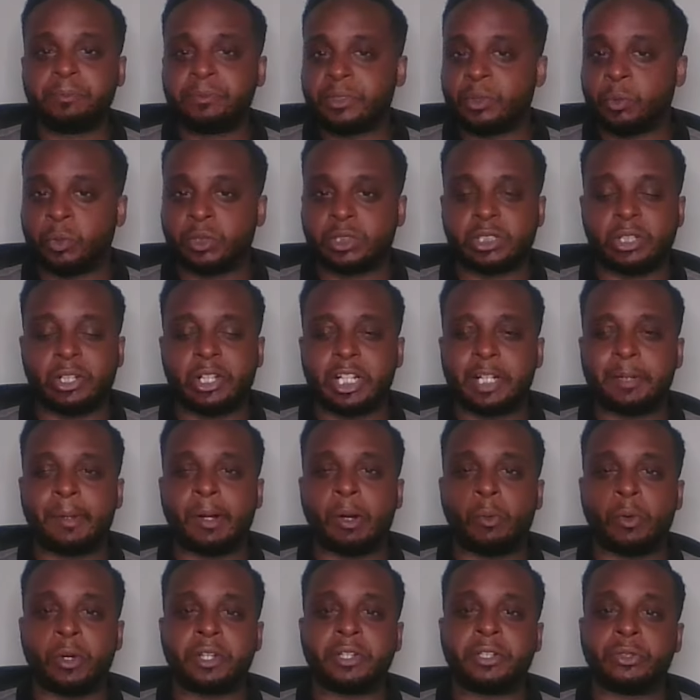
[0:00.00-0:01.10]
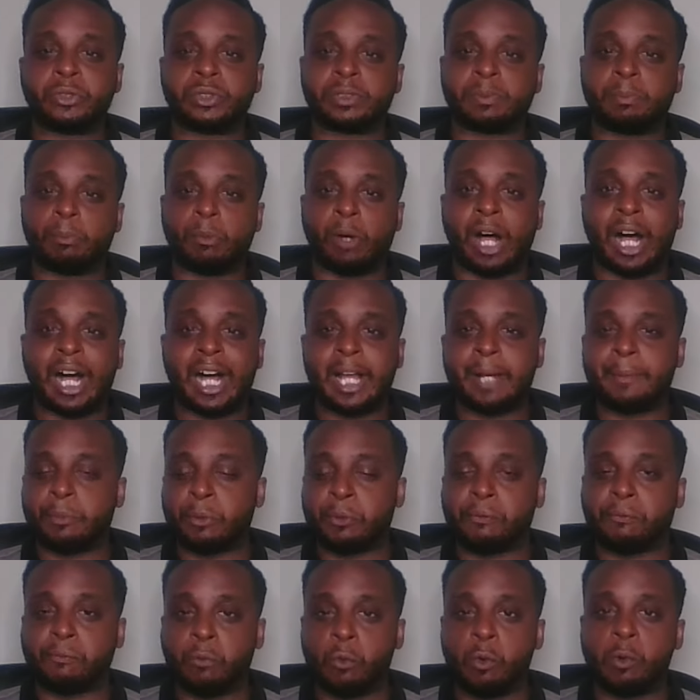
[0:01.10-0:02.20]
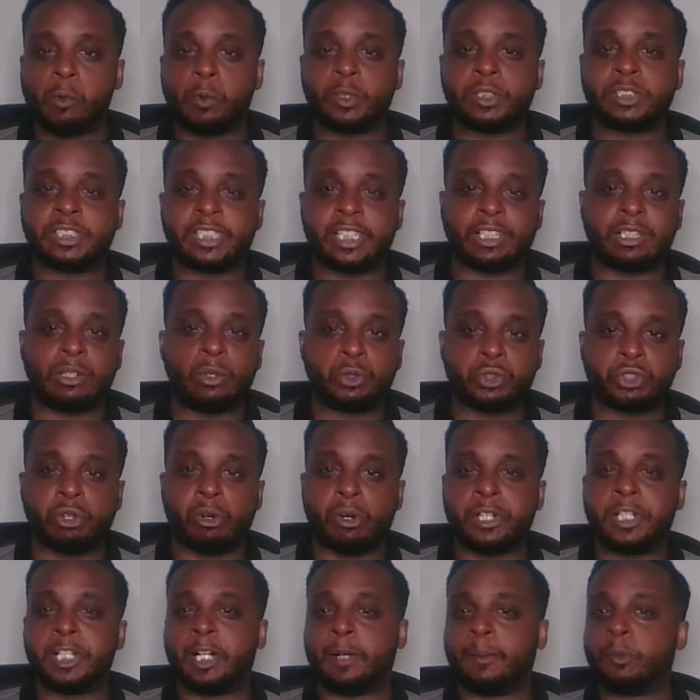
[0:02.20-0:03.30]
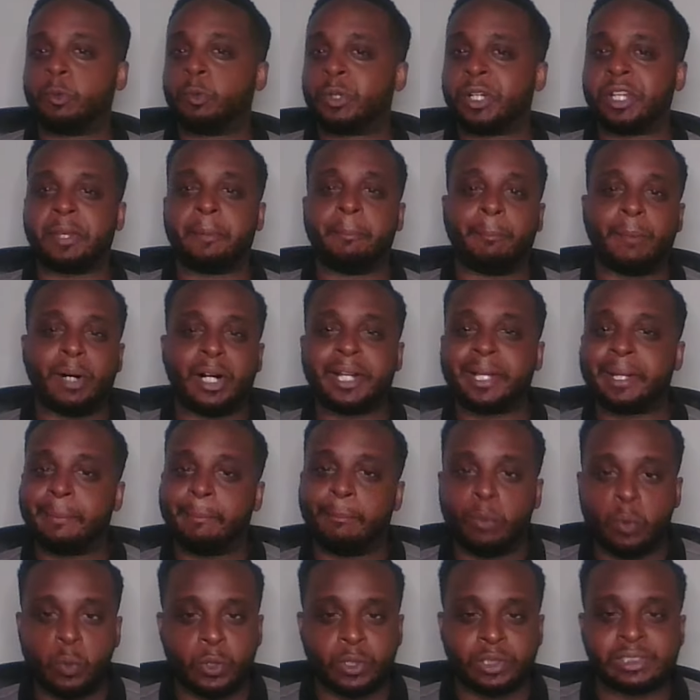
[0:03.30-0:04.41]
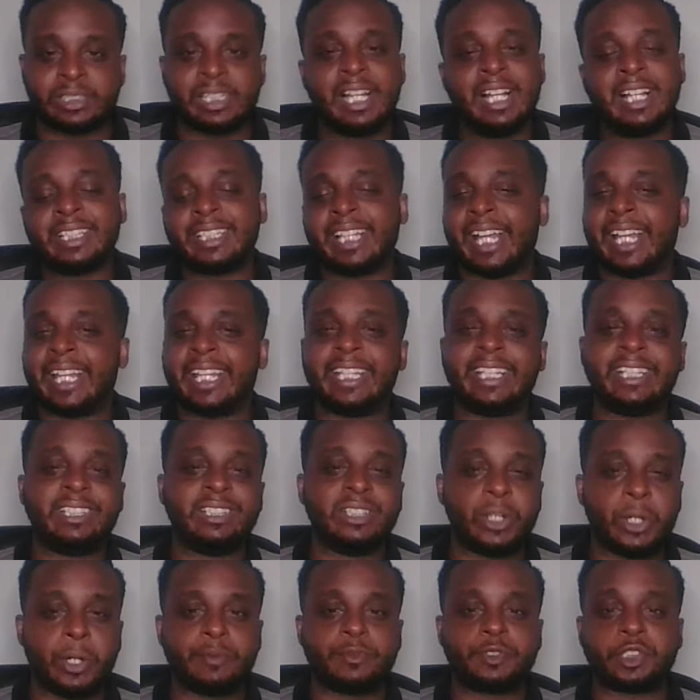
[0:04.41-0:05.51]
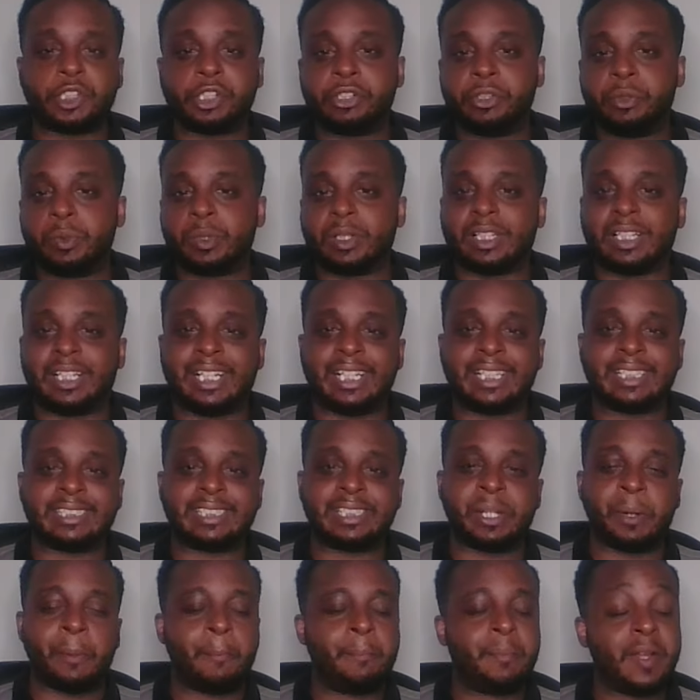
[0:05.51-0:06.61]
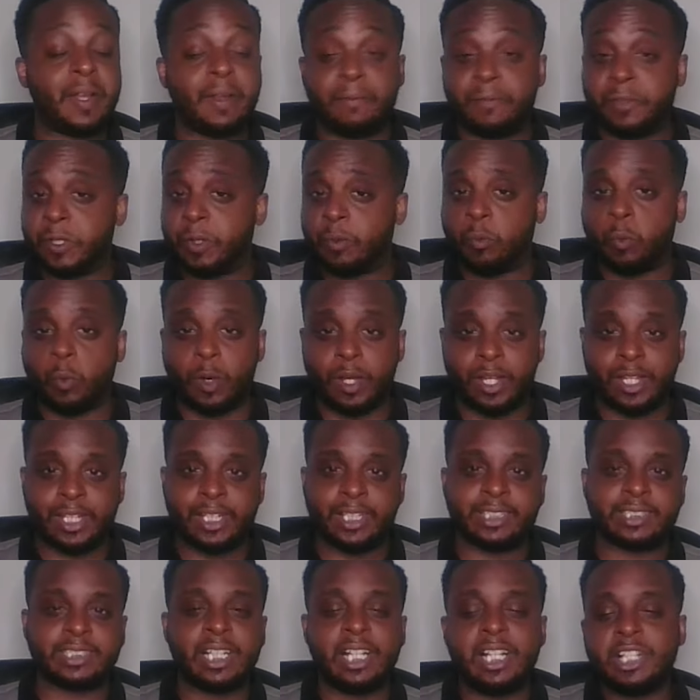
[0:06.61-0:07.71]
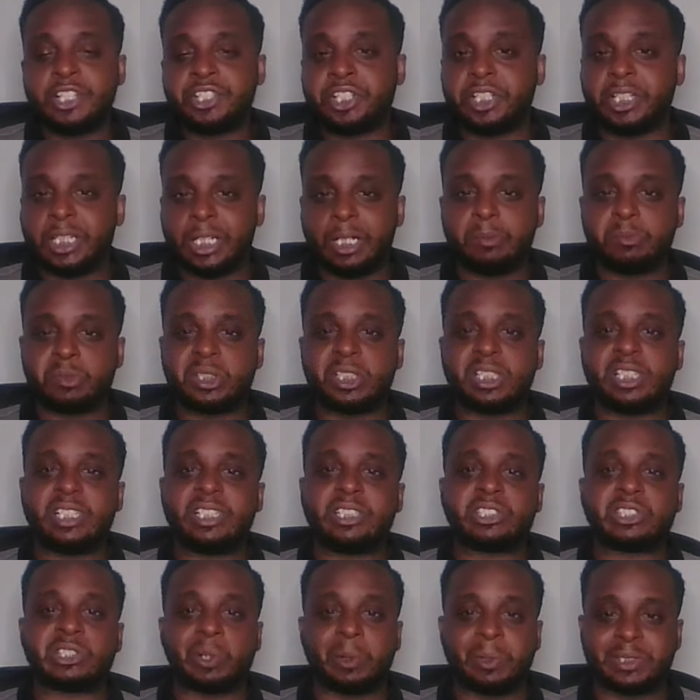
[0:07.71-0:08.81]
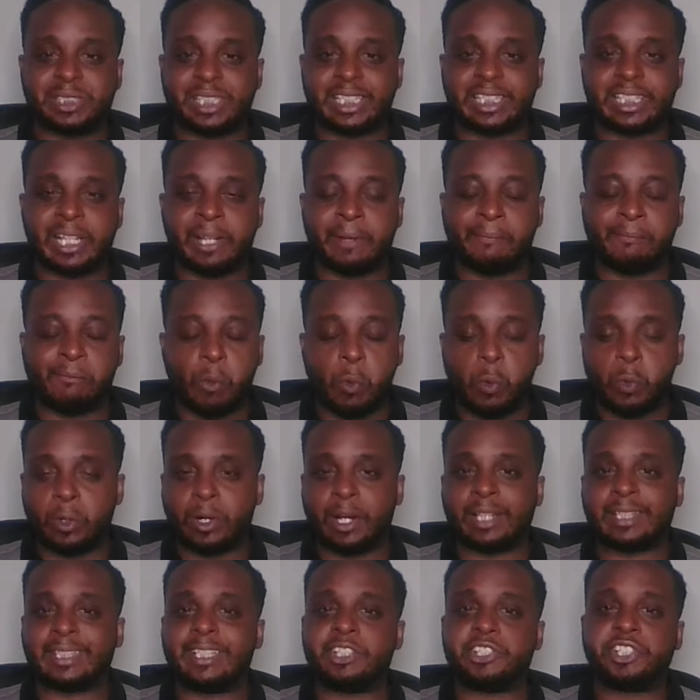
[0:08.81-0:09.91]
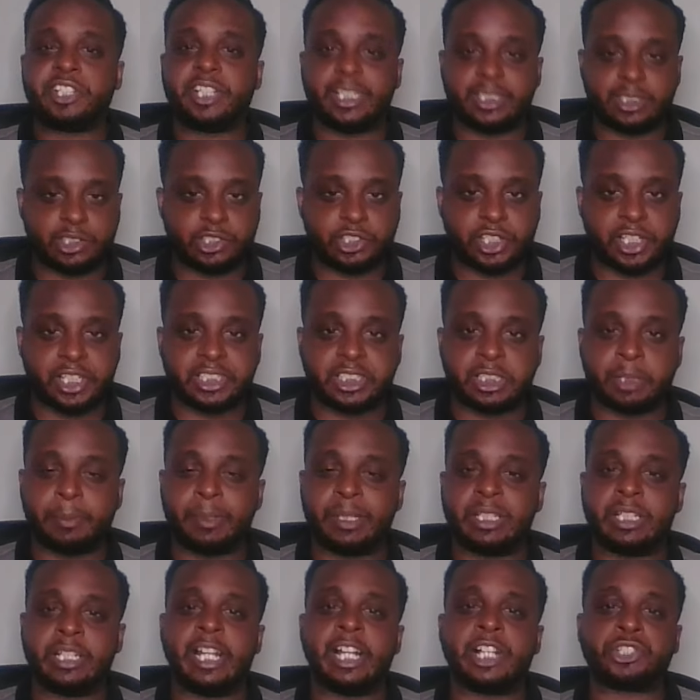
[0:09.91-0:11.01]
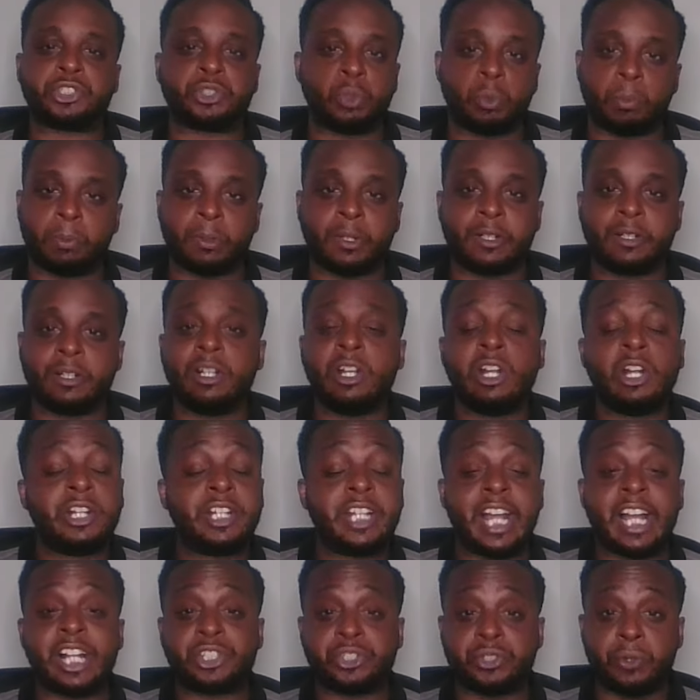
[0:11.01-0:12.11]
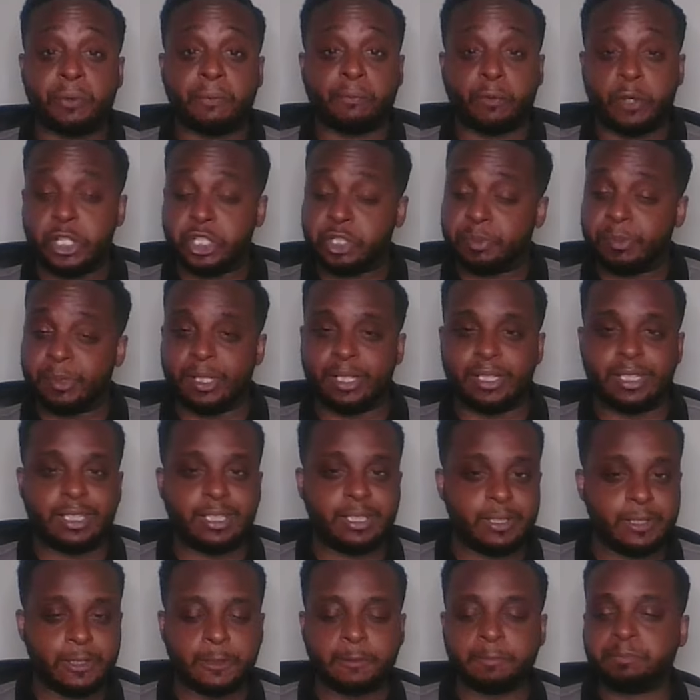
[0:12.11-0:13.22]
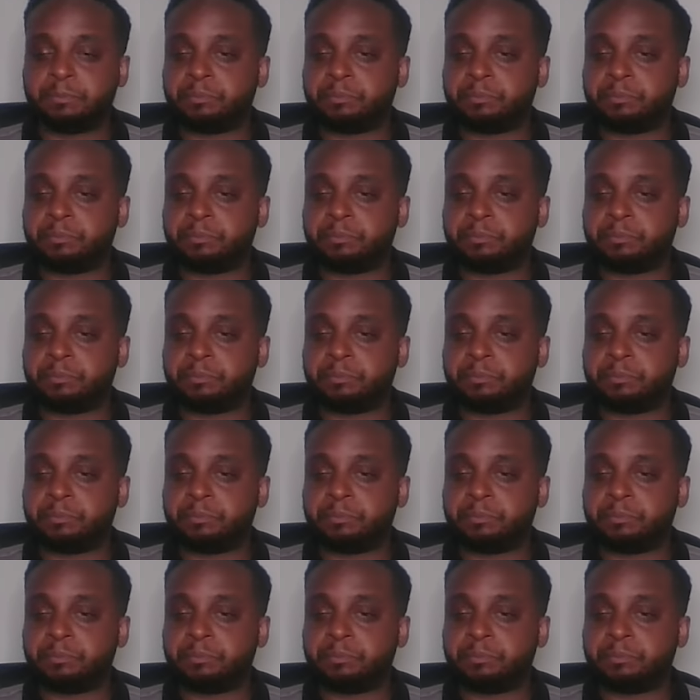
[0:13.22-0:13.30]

We're talking about one of those hybrid forwards that Coach Auriemma, one of the Maya Moores that he loves to utilize in a bevy of ways. She comes in and starts at that four. I think she has a chance to be the national freshman of the year.